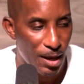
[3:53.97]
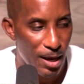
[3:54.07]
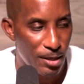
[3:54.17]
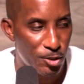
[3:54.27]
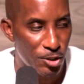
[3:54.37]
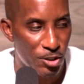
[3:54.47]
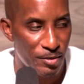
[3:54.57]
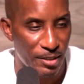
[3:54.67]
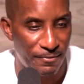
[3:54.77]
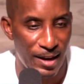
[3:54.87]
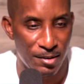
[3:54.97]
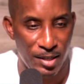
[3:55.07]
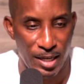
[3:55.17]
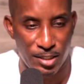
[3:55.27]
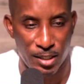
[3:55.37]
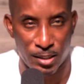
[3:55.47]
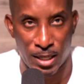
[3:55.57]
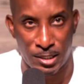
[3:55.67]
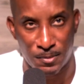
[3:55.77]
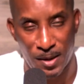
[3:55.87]
it's going to serve as a foundation and
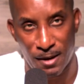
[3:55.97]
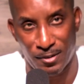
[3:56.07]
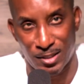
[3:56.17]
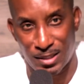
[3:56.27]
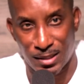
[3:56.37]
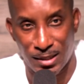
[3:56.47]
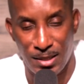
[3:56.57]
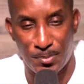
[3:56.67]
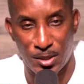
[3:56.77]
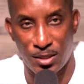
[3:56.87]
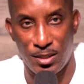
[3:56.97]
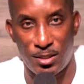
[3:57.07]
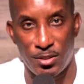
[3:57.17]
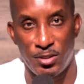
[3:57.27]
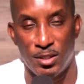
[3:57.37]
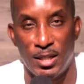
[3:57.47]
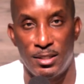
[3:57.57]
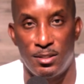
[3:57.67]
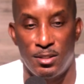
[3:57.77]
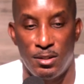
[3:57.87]
launching pad for us to leap into these series of
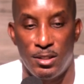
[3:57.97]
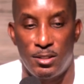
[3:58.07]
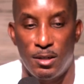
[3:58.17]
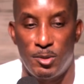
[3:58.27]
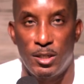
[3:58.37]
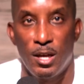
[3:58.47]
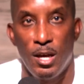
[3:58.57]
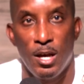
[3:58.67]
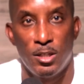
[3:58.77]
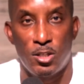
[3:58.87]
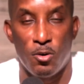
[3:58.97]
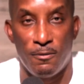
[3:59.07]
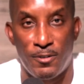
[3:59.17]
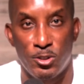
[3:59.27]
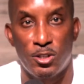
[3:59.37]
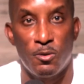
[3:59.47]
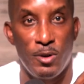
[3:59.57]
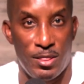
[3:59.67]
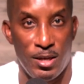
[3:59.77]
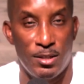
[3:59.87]
lessons on this subject. So in First
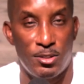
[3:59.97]
Corinthians,